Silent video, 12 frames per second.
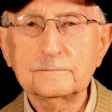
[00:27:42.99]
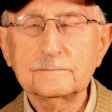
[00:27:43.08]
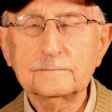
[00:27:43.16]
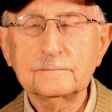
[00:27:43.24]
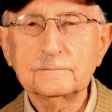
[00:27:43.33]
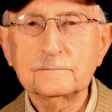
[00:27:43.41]

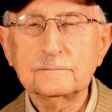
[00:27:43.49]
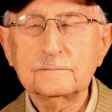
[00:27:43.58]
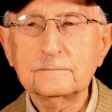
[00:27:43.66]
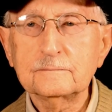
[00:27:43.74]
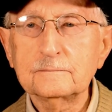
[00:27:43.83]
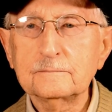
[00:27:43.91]
Yeah, so the 3
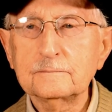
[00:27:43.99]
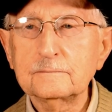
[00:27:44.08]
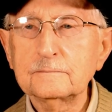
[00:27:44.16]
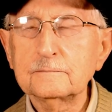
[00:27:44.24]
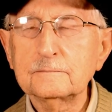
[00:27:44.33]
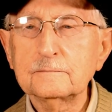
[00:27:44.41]
battle
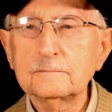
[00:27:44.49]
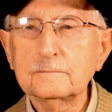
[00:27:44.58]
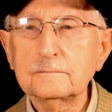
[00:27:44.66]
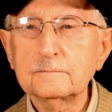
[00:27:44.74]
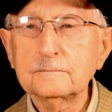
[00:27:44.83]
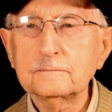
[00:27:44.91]
stars would have
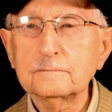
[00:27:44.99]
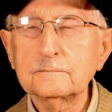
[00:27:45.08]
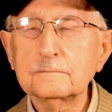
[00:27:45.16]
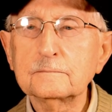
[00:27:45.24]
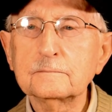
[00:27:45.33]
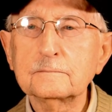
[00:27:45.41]
been
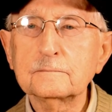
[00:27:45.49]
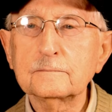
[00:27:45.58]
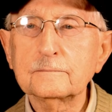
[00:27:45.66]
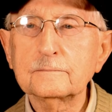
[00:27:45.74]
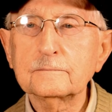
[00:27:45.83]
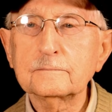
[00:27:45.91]

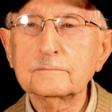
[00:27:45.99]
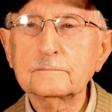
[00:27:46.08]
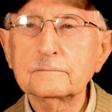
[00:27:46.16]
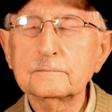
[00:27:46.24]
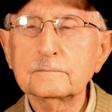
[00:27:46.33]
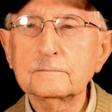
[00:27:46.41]

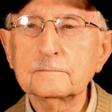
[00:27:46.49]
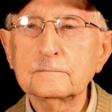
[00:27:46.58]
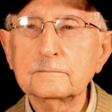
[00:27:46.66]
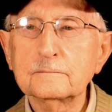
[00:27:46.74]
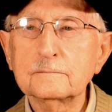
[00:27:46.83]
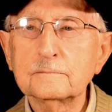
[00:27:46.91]
Battle of
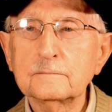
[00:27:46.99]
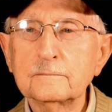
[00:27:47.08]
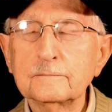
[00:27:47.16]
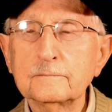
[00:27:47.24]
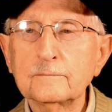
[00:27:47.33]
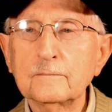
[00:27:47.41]
the
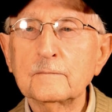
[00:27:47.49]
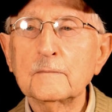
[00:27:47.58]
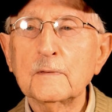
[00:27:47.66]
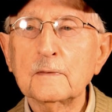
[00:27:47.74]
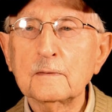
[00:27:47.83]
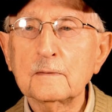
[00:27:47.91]
Bulge. Do you
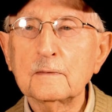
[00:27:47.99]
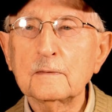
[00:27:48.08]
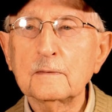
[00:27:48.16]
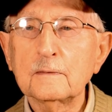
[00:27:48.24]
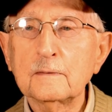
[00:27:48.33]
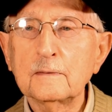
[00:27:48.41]
know what the other
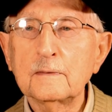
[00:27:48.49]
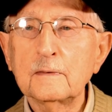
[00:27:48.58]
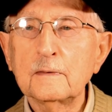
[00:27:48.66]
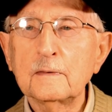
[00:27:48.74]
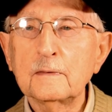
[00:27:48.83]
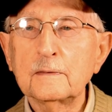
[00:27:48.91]
2?
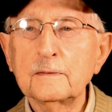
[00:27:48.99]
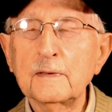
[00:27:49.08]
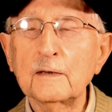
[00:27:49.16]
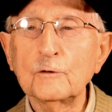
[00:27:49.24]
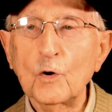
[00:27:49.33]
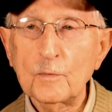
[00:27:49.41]

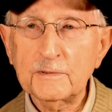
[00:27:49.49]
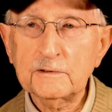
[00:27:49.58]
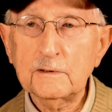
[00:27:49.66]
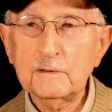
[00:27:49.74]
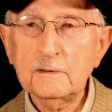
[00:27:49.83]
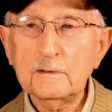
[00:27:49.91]
Yeah, Normandy.